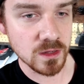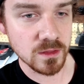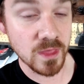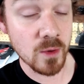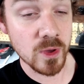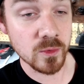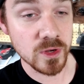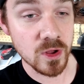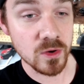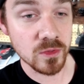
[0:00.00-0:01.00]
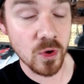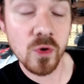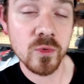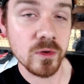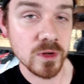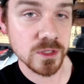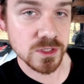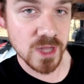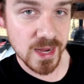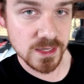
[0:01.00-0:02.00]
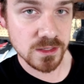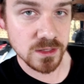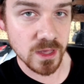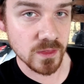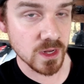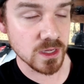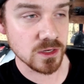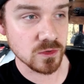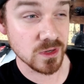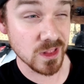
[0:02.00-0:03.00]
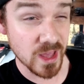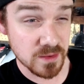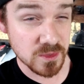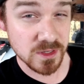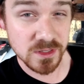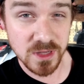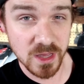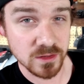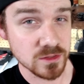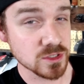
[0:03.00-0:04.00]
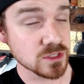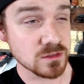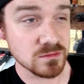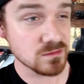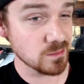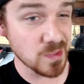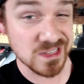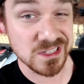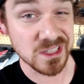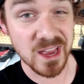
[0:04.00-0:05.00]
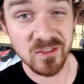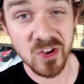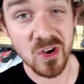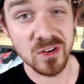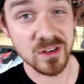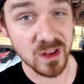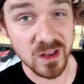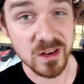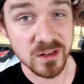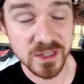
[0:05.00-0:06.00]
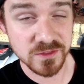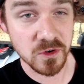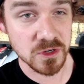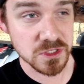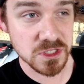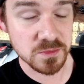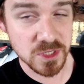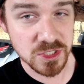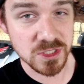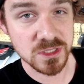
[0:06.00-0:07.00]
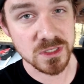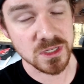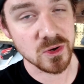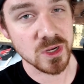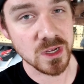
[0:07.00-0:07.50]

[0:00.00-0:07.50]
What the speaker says: that way we know the whole rear end is tight, and then I can do an alignment and just basically have the car done as far as suspension and steering